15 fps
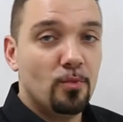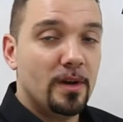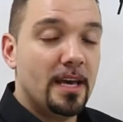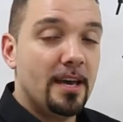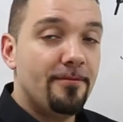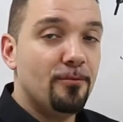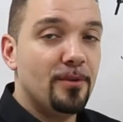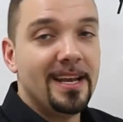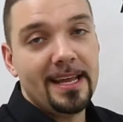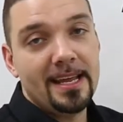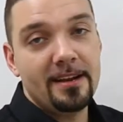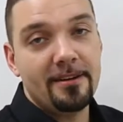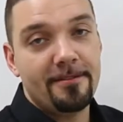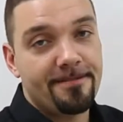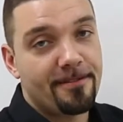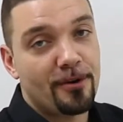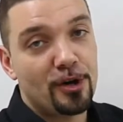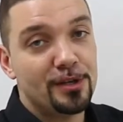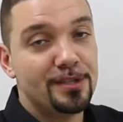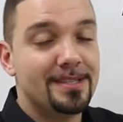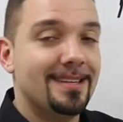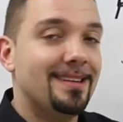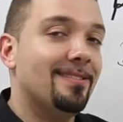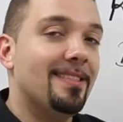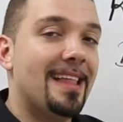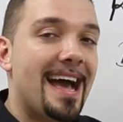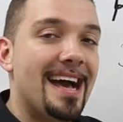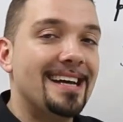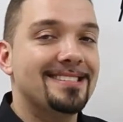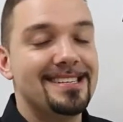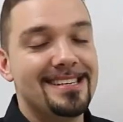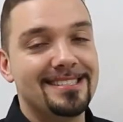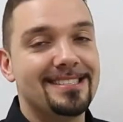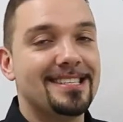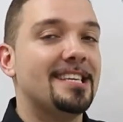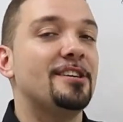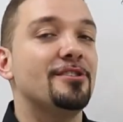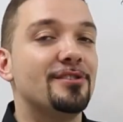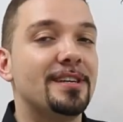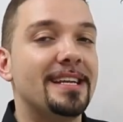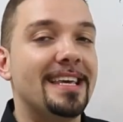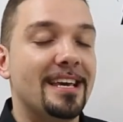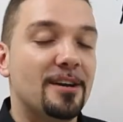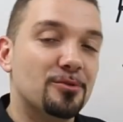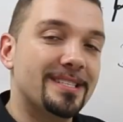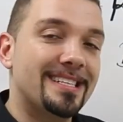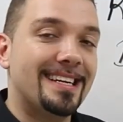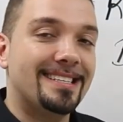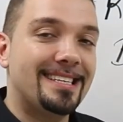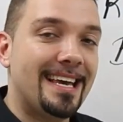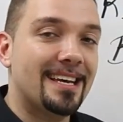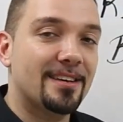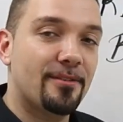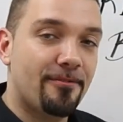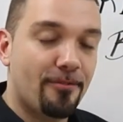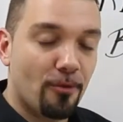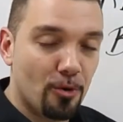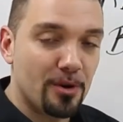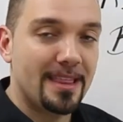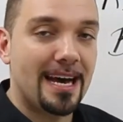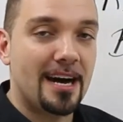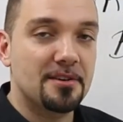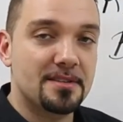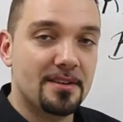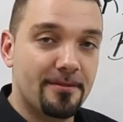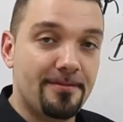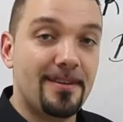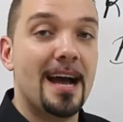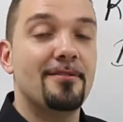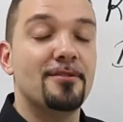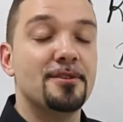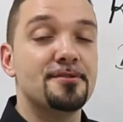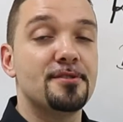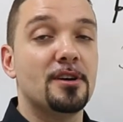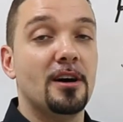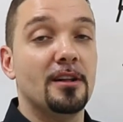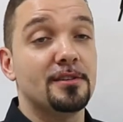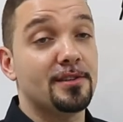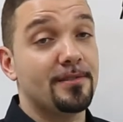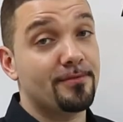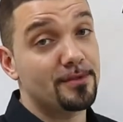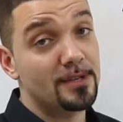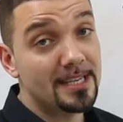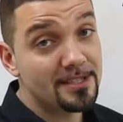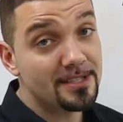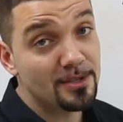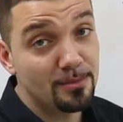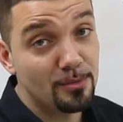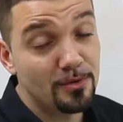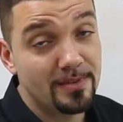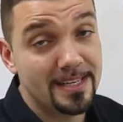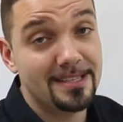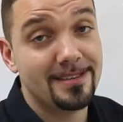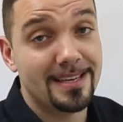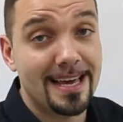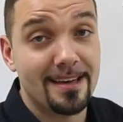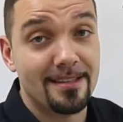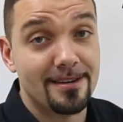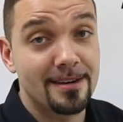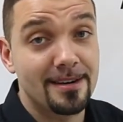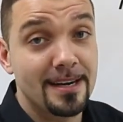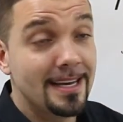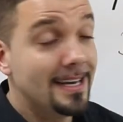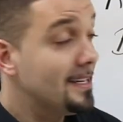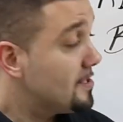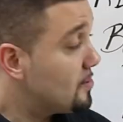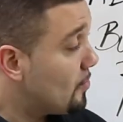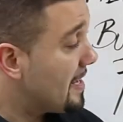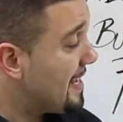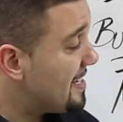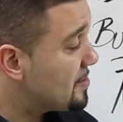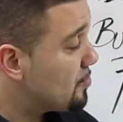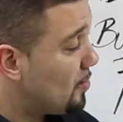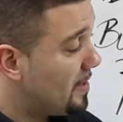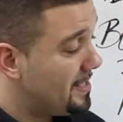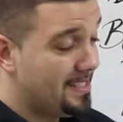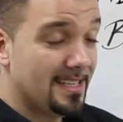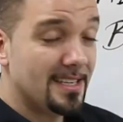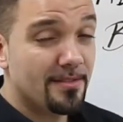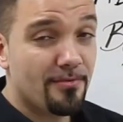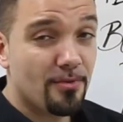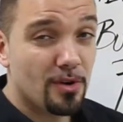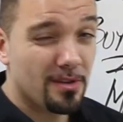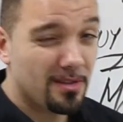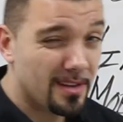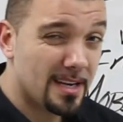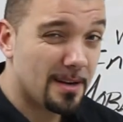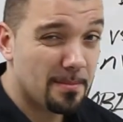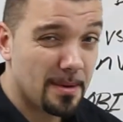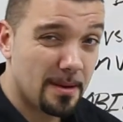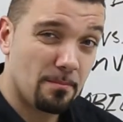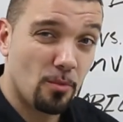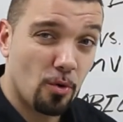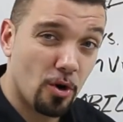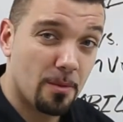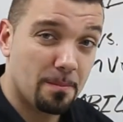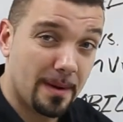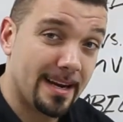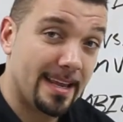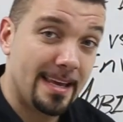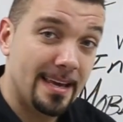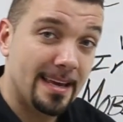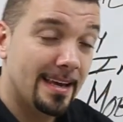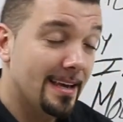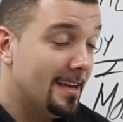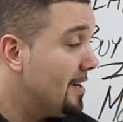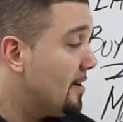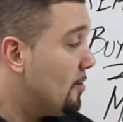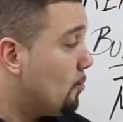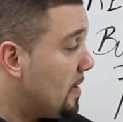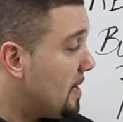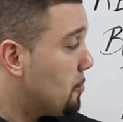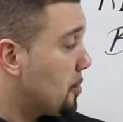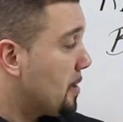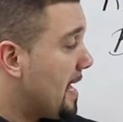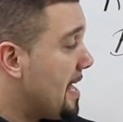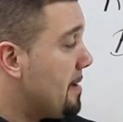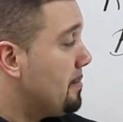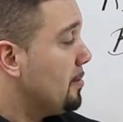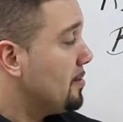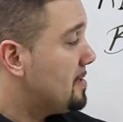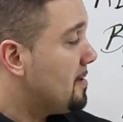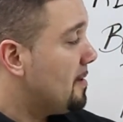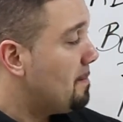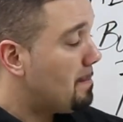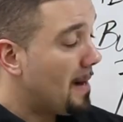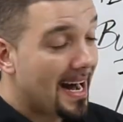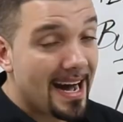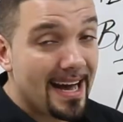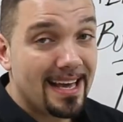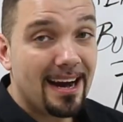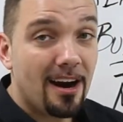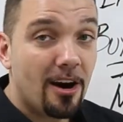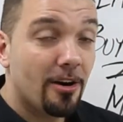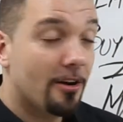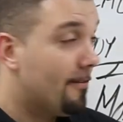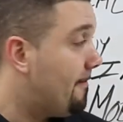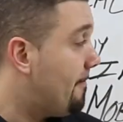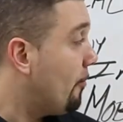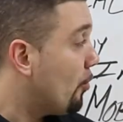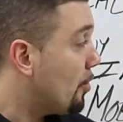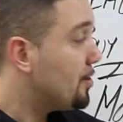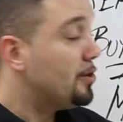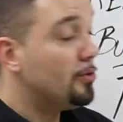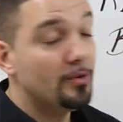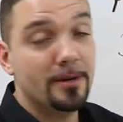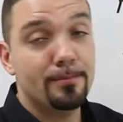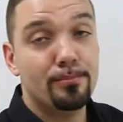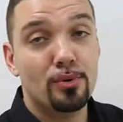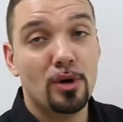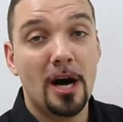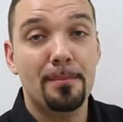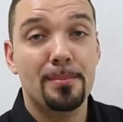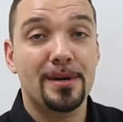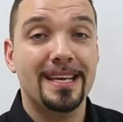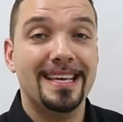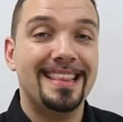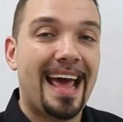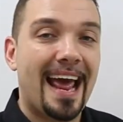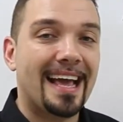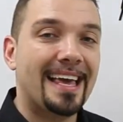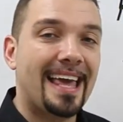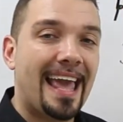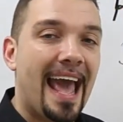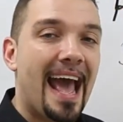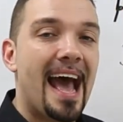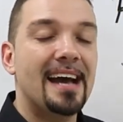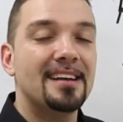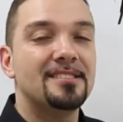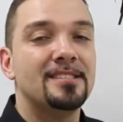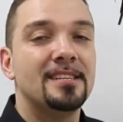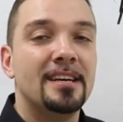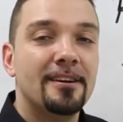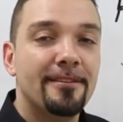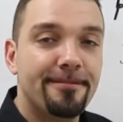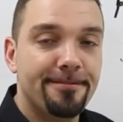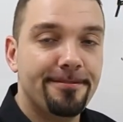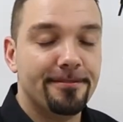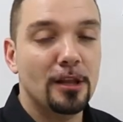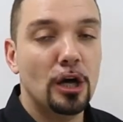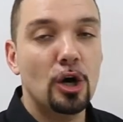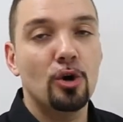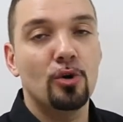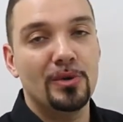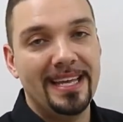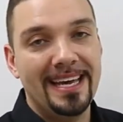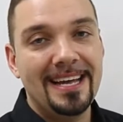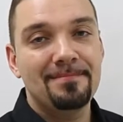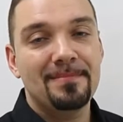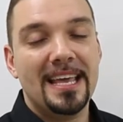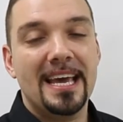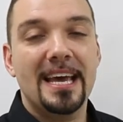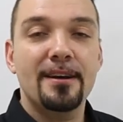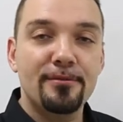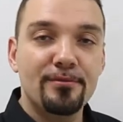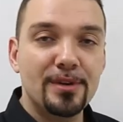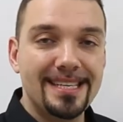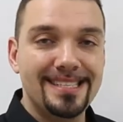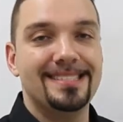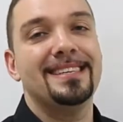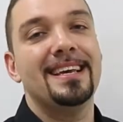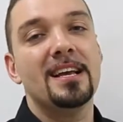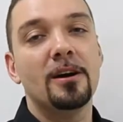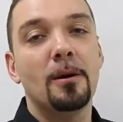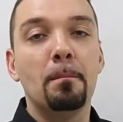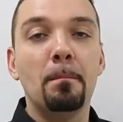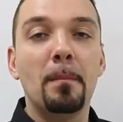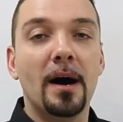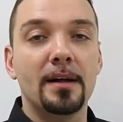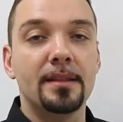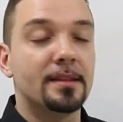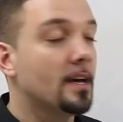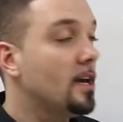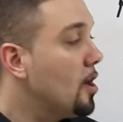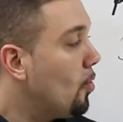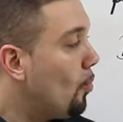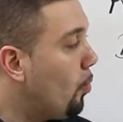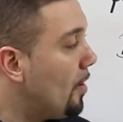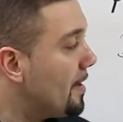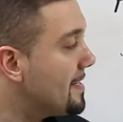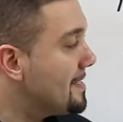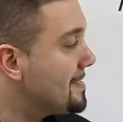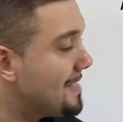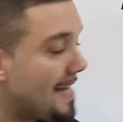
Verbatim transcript: If we needed first, last, and security, it was going to take us $4,500 for us to move in together. So guess what? Just for a little bit more money, we were able to buy our 4-unit property that cash flowed every single month. What does